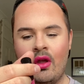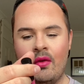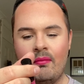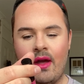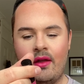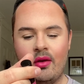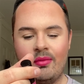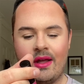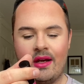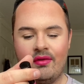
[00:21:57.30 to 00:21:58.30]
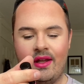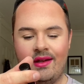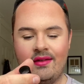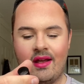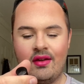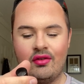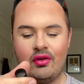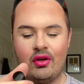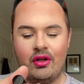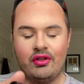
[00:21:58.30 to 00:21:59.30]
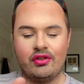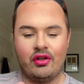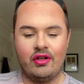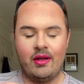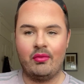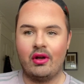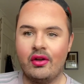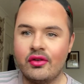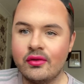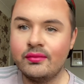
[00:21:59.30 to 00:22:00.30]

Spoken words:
Makeup Gallery Intense Colour and Shine Lip Gloss.